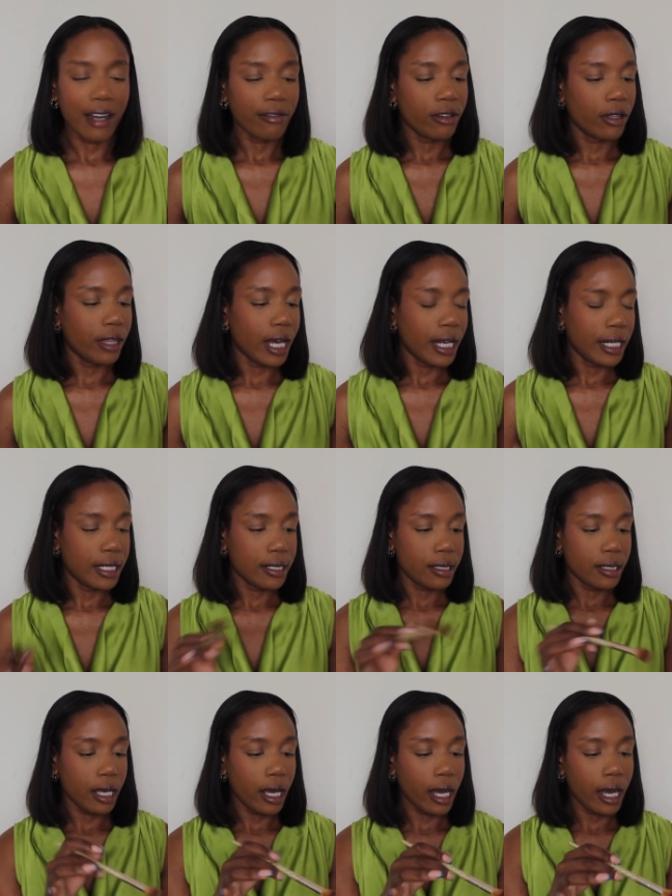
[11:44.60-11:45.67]
after that is
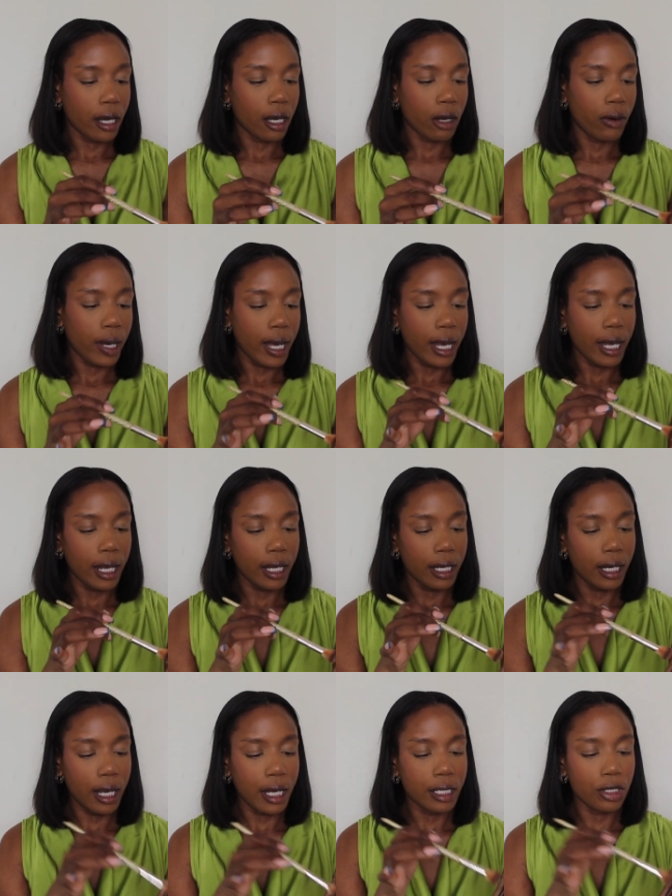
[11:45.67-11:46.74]
set, I go ahead
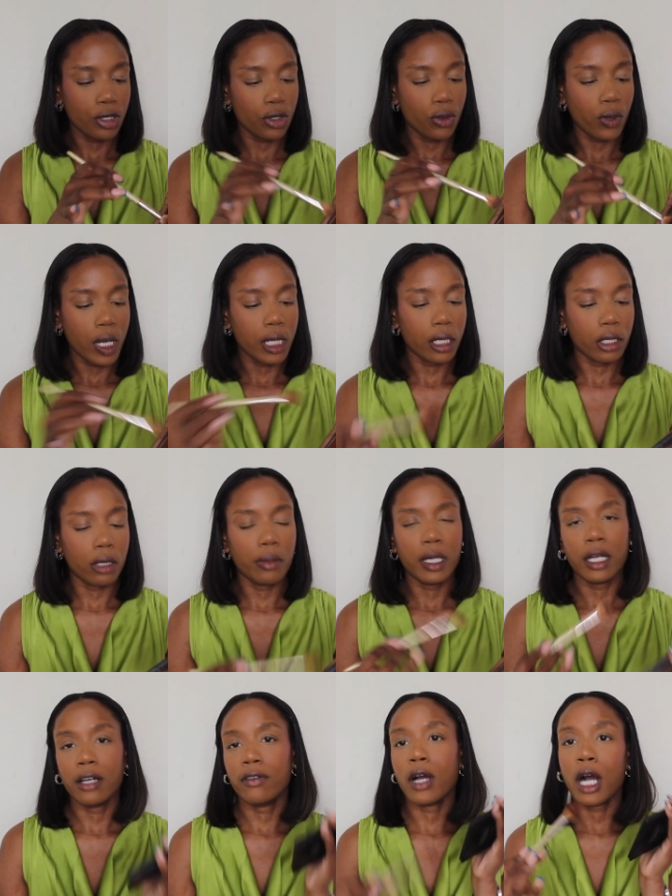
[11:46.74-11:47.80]
and do a little bit
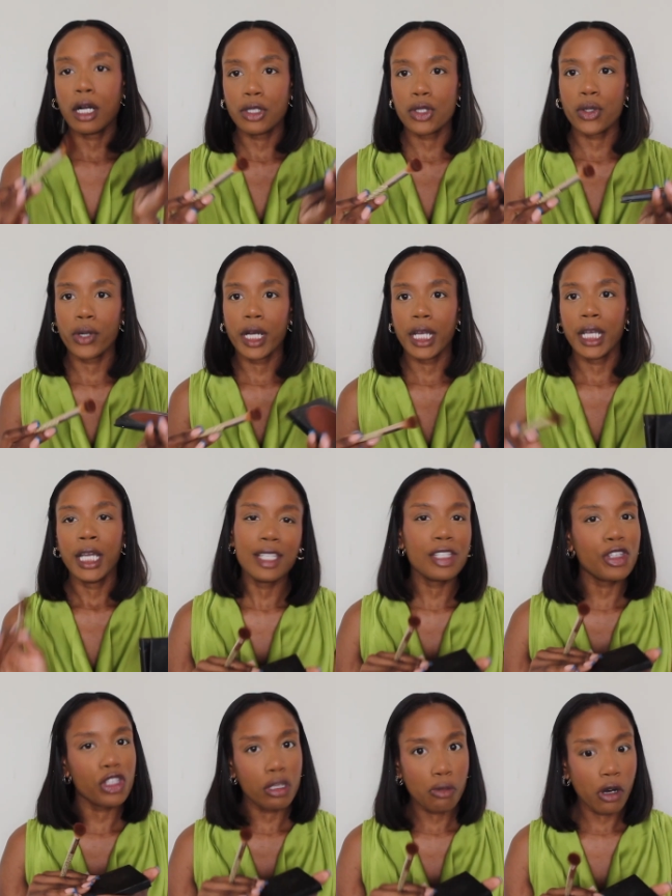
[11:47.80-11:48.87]
of contouring. This is
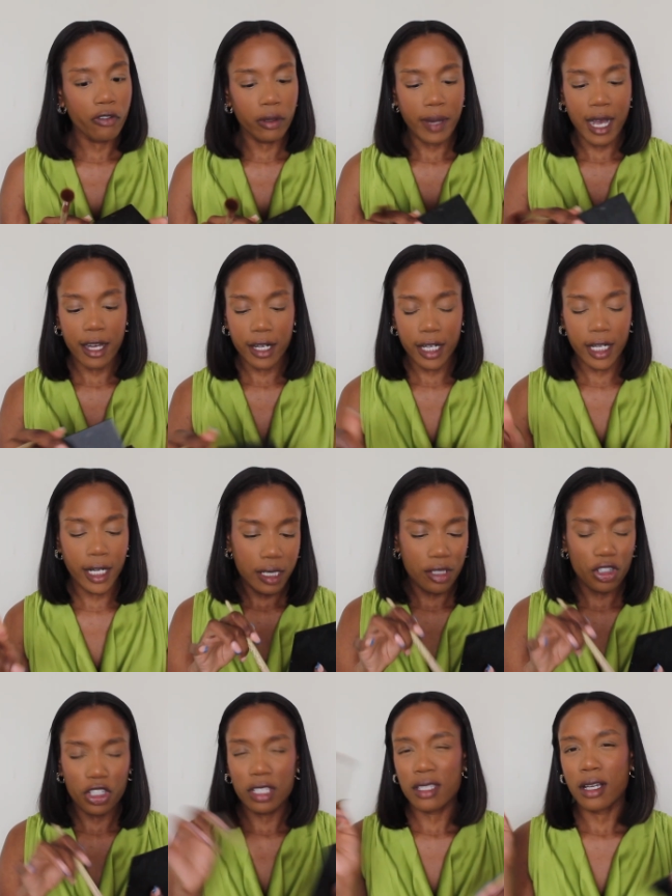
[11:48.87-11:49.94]
just a Morphe powder.
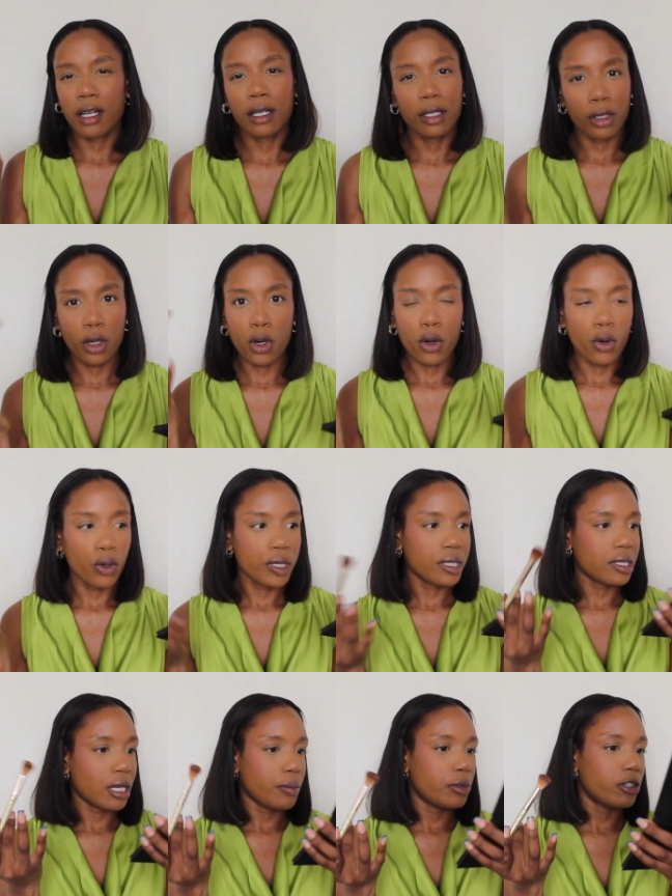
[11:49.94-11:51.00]
It's just a good old
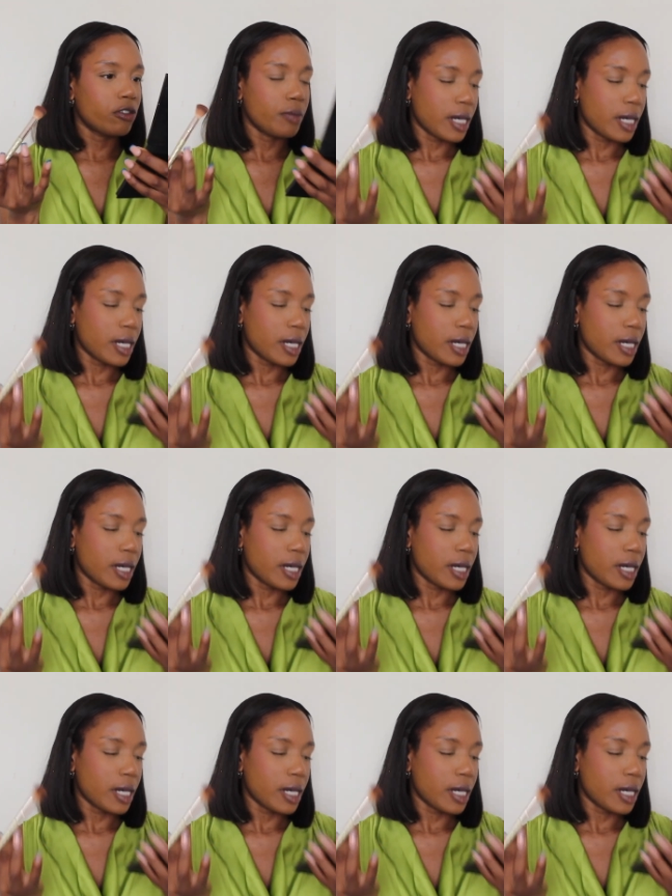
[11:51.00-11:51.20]
staple of